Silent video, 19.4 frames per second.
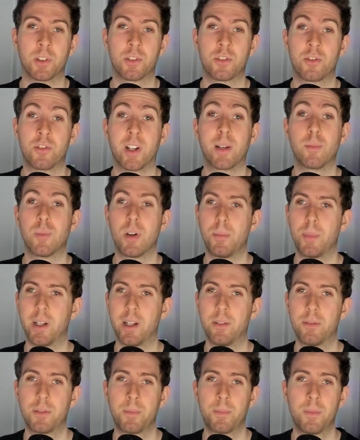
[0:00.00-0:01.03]
string
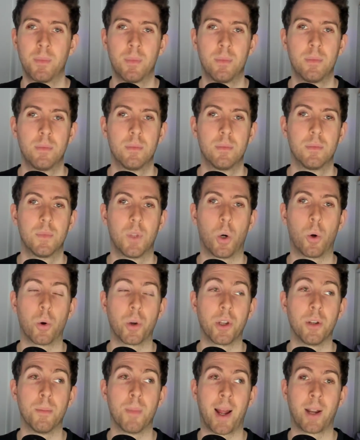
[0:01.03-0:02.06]
primitive. Or
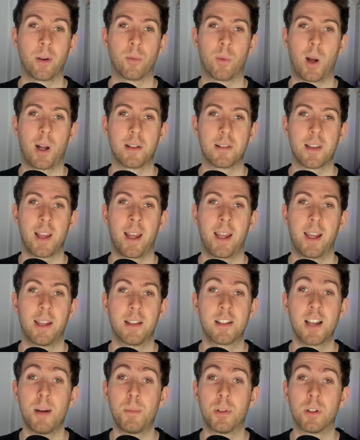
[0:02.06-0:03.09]
you might want a
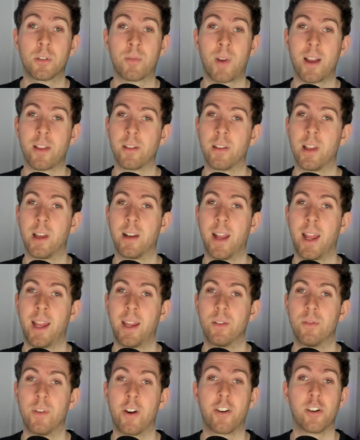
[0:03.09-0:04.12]
tuple rather than
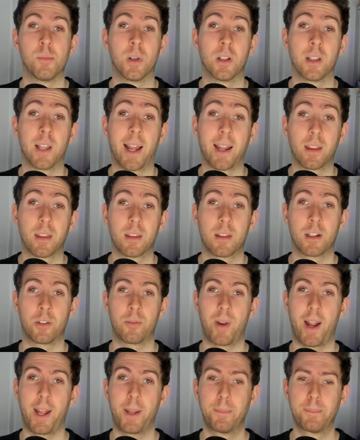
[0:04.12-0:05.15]
a variable length
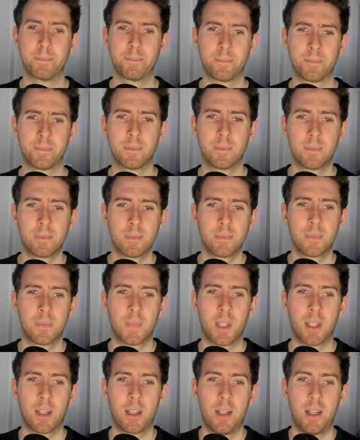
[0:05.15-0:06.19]
array.
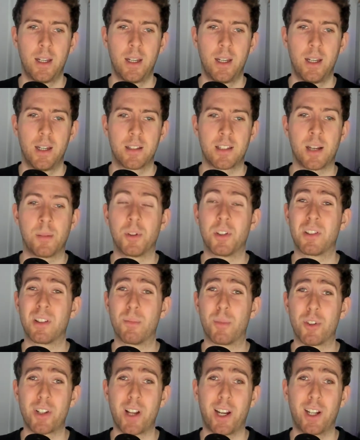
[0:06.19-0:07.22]
Tuples in
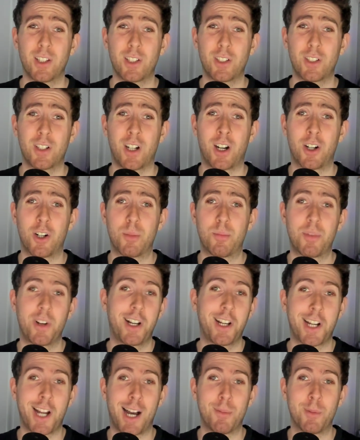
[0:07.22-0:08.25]
particular are
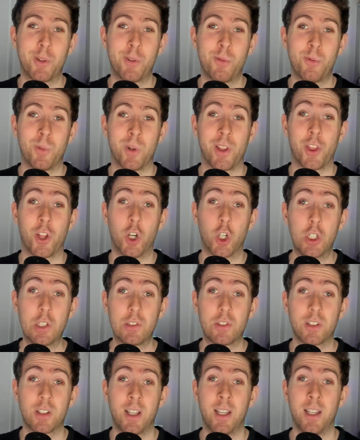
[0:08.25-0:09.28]
pretty common with
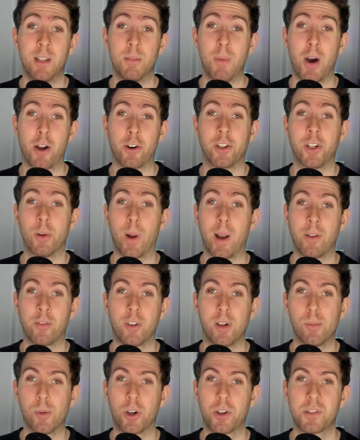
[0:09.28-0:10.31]
hooks in modern UI
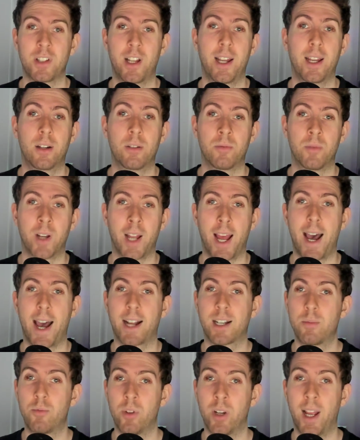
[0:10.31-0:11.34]
frameworks like
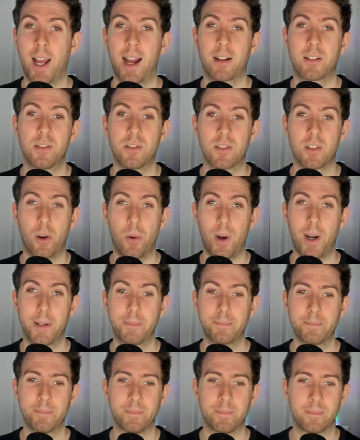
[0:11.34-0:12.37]
React, Preact, and so on,
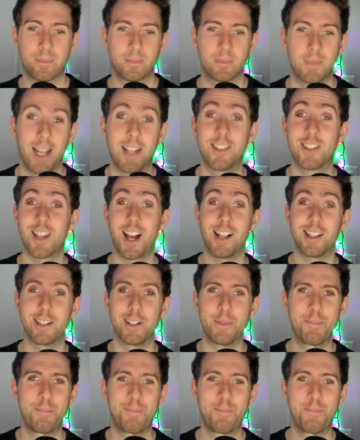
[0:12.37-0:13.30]
and Solid.